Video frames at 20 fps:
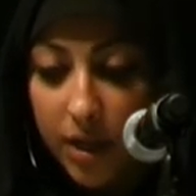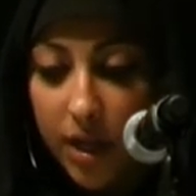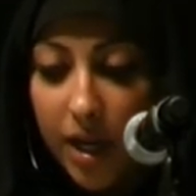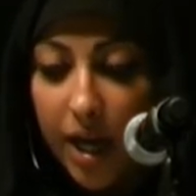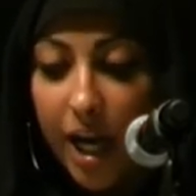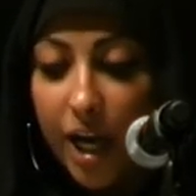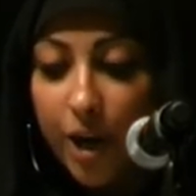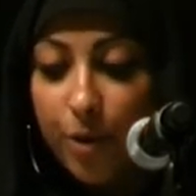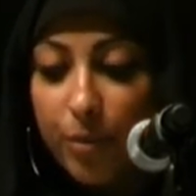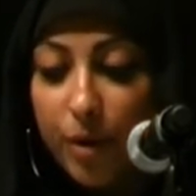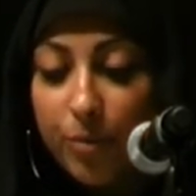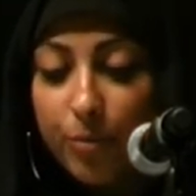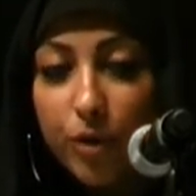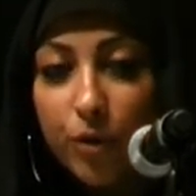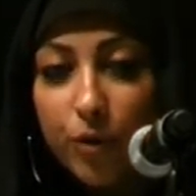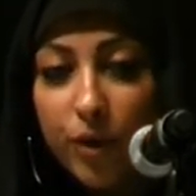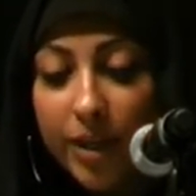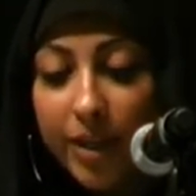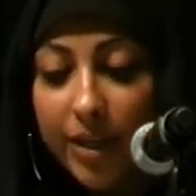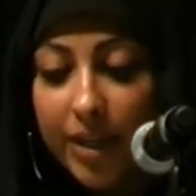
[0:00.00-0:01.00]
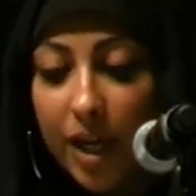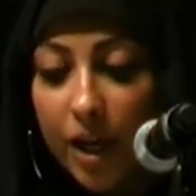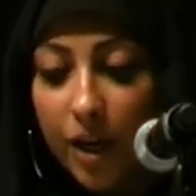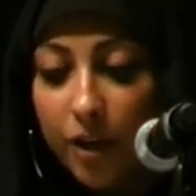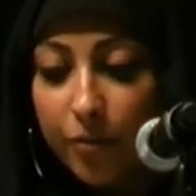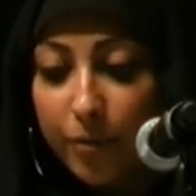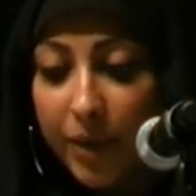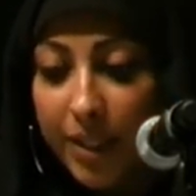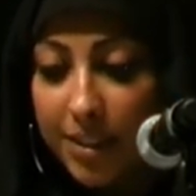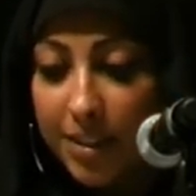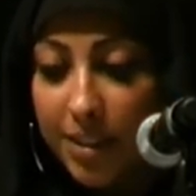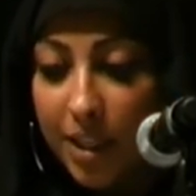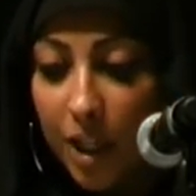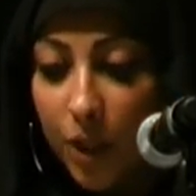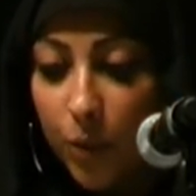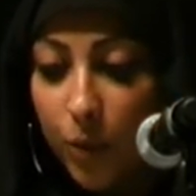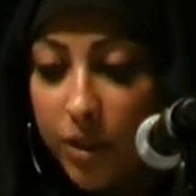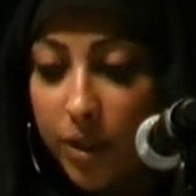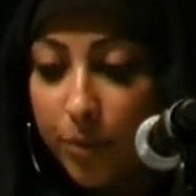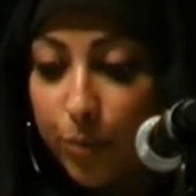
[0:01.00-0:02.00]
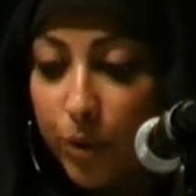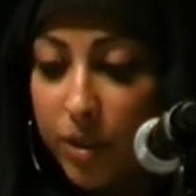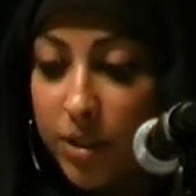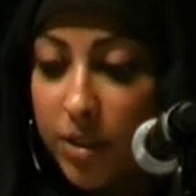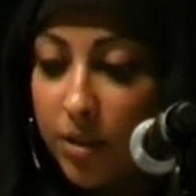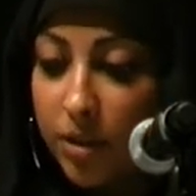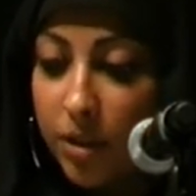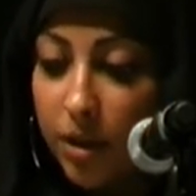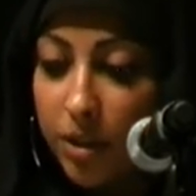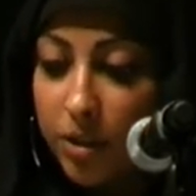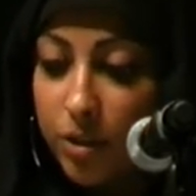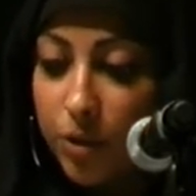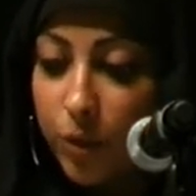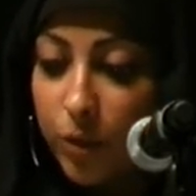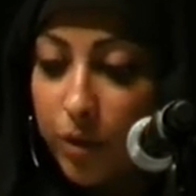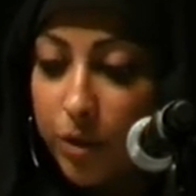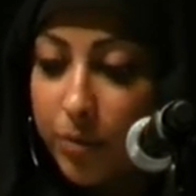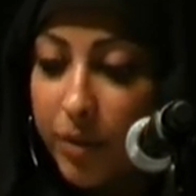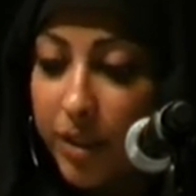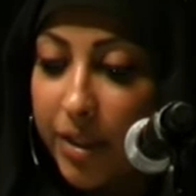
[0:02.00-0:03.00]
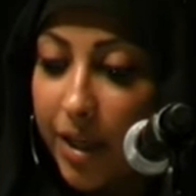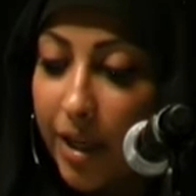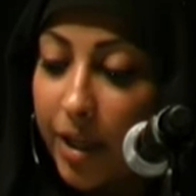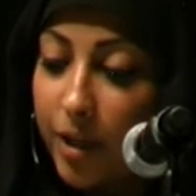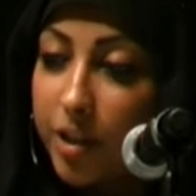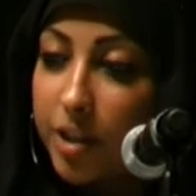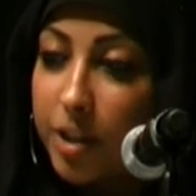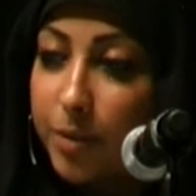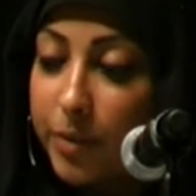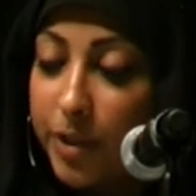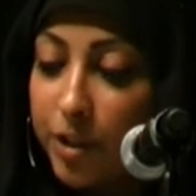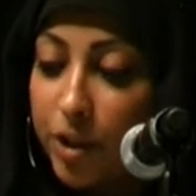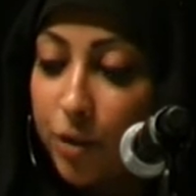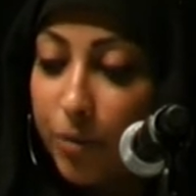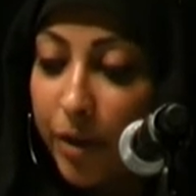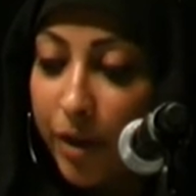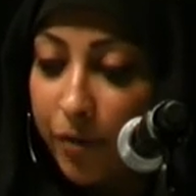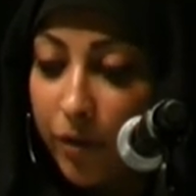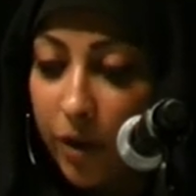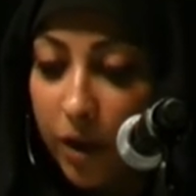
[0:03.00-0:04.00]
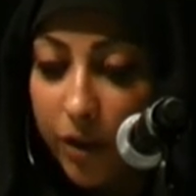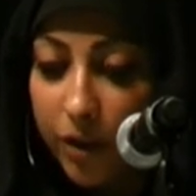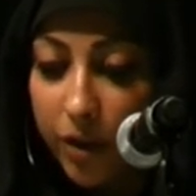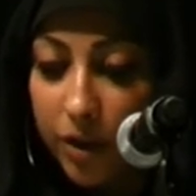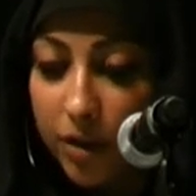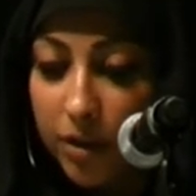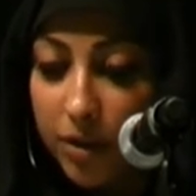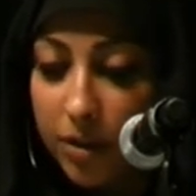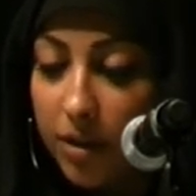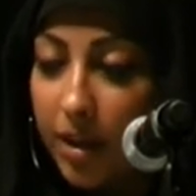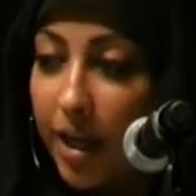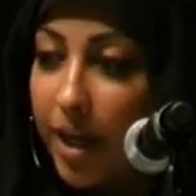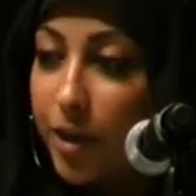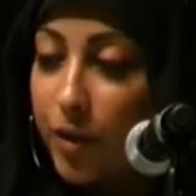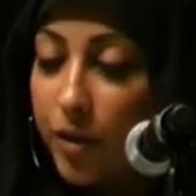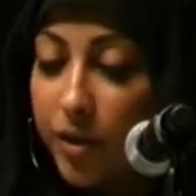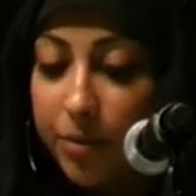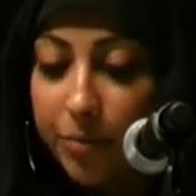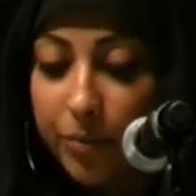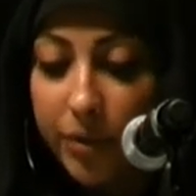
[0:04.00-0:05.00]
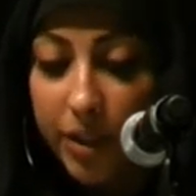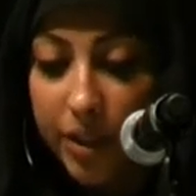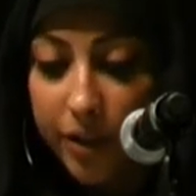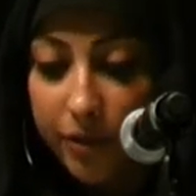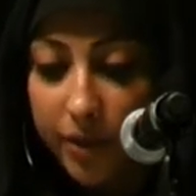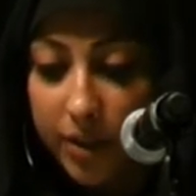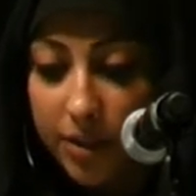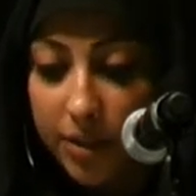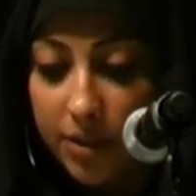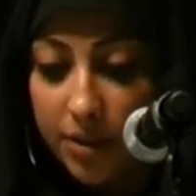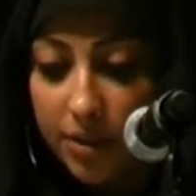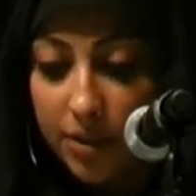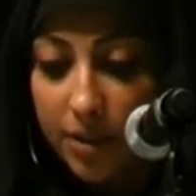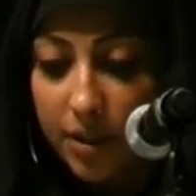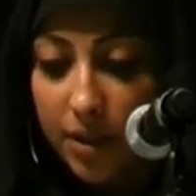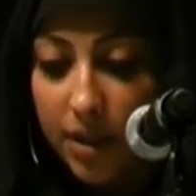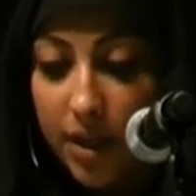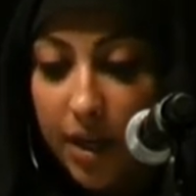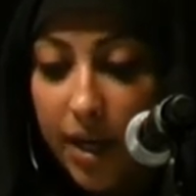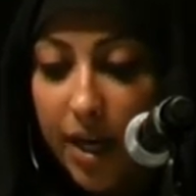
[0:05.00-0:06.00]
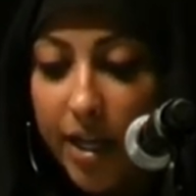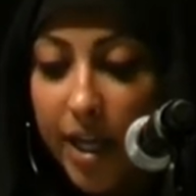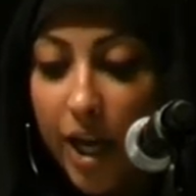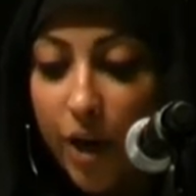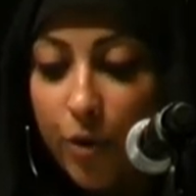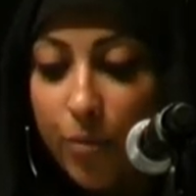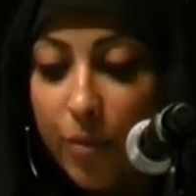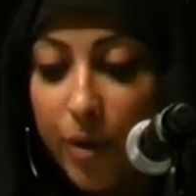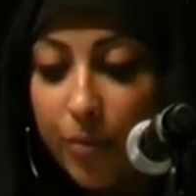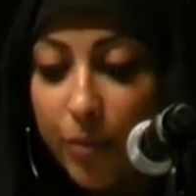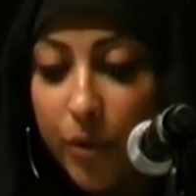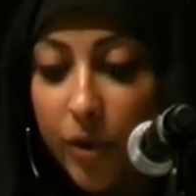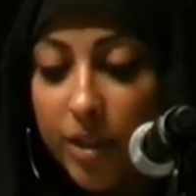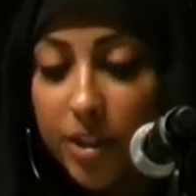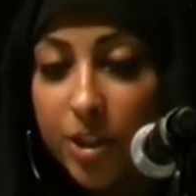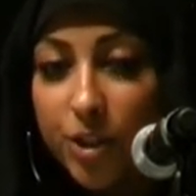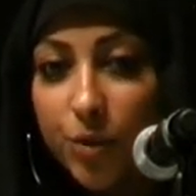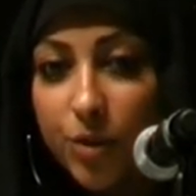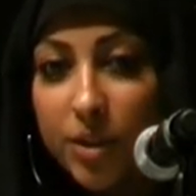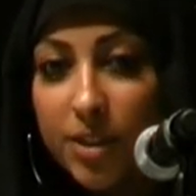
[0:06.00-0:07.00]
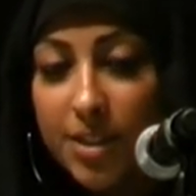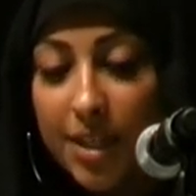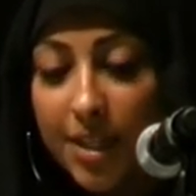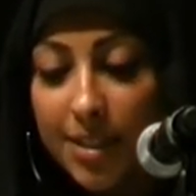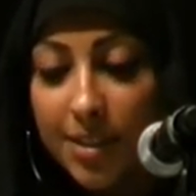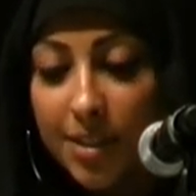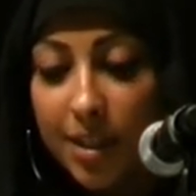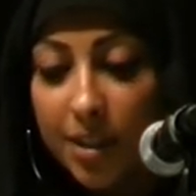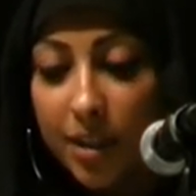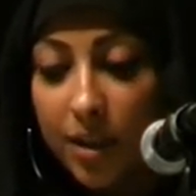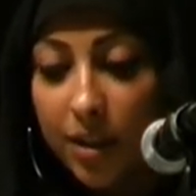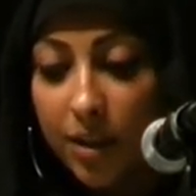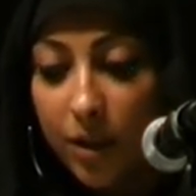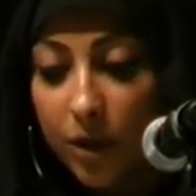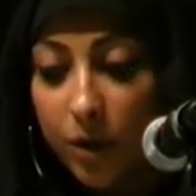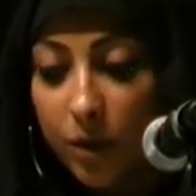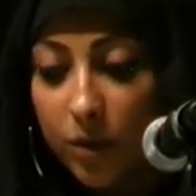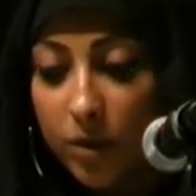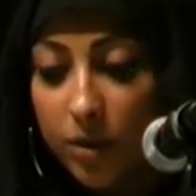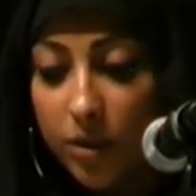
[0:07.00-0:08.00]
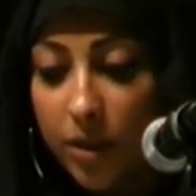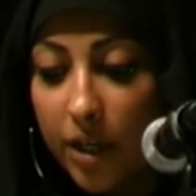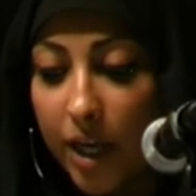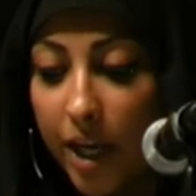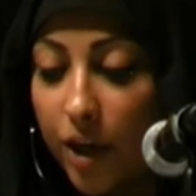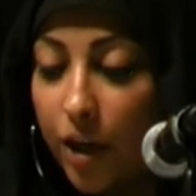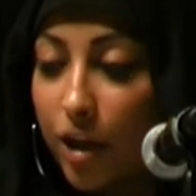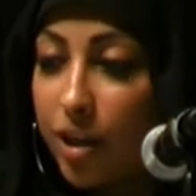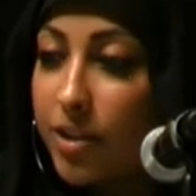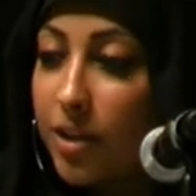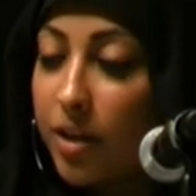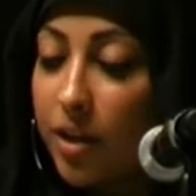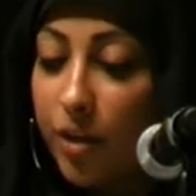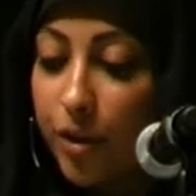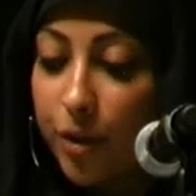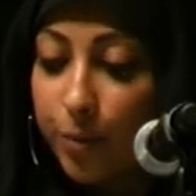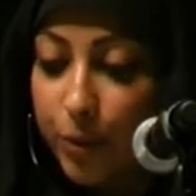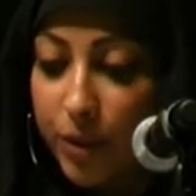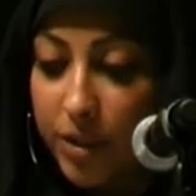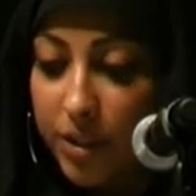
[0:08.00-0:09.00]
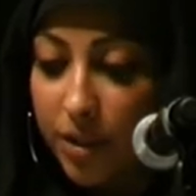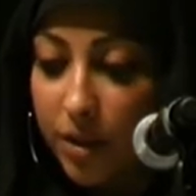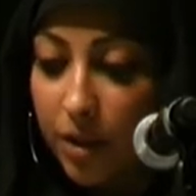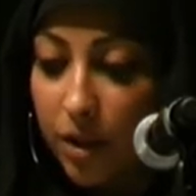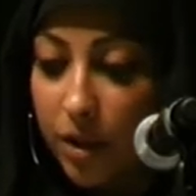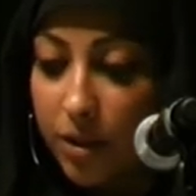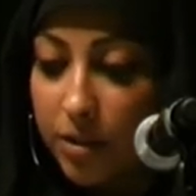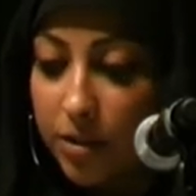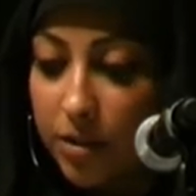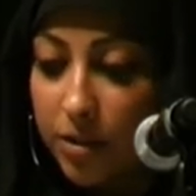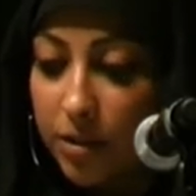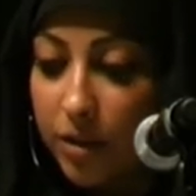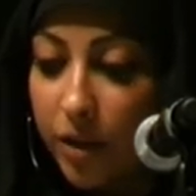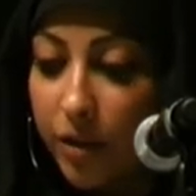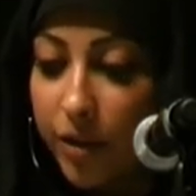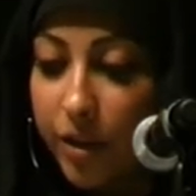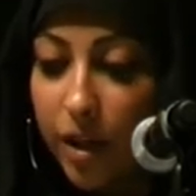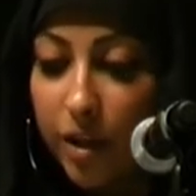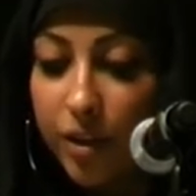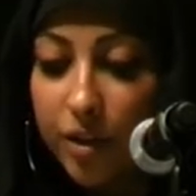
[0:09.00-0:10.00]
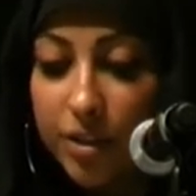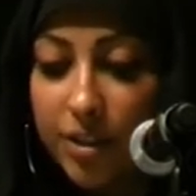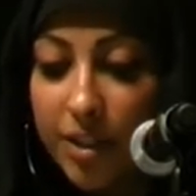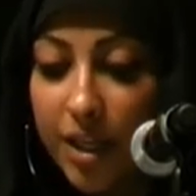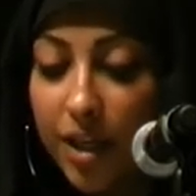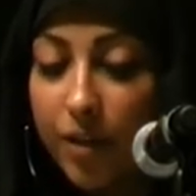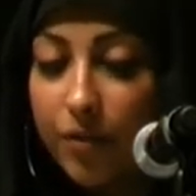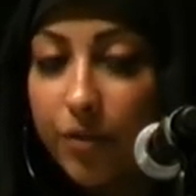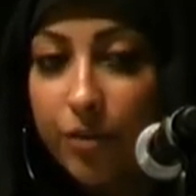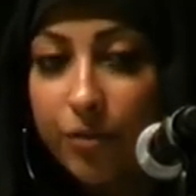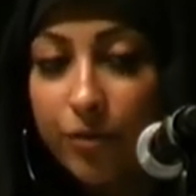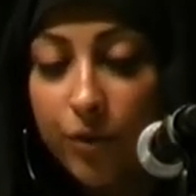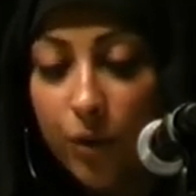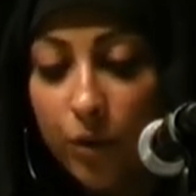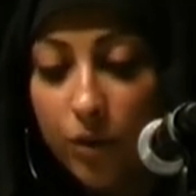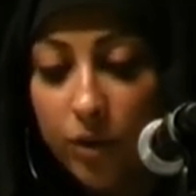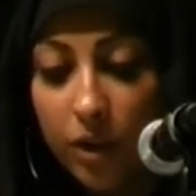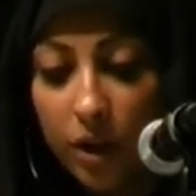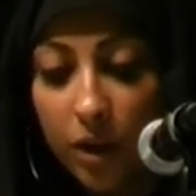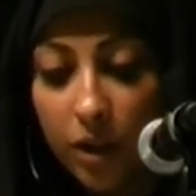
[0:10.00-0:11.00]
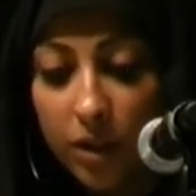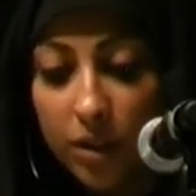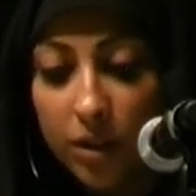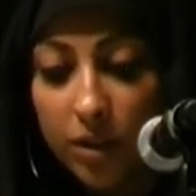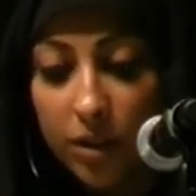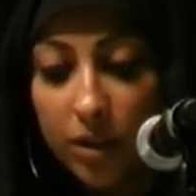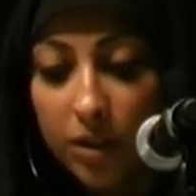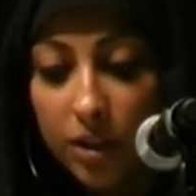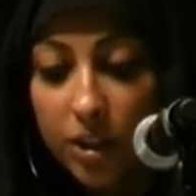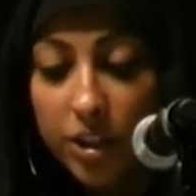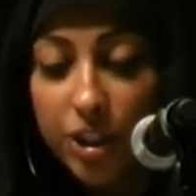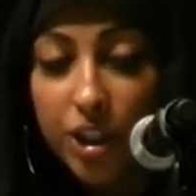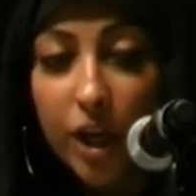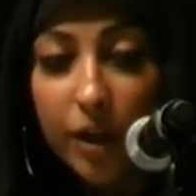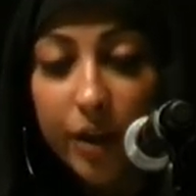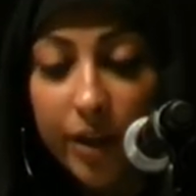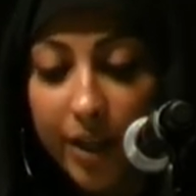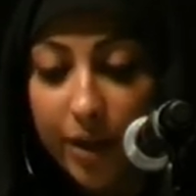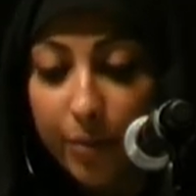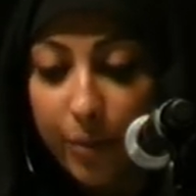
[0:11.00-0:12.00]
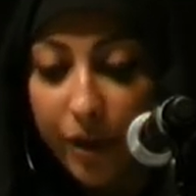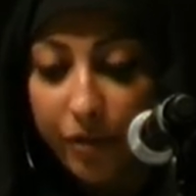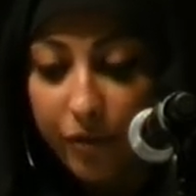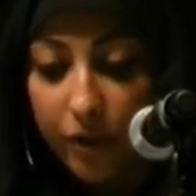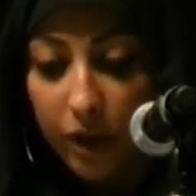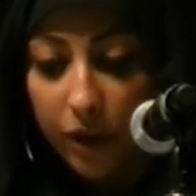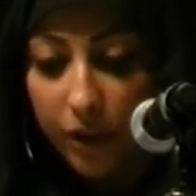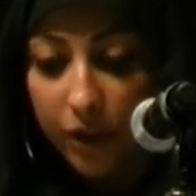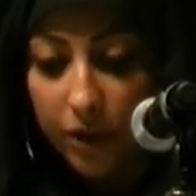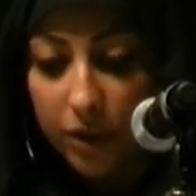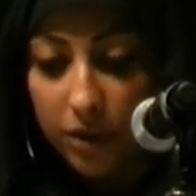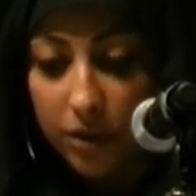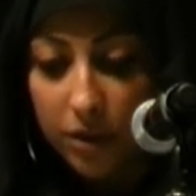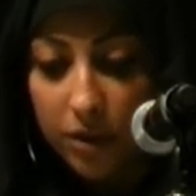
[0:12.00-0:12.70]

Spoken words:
I remember running out of my cell when the prison guard told me that I could speak to my father. I couldn't believe it. And I remember as soon as I said hello, I heard another prison guard on the other side of the phone call, shouting at my father.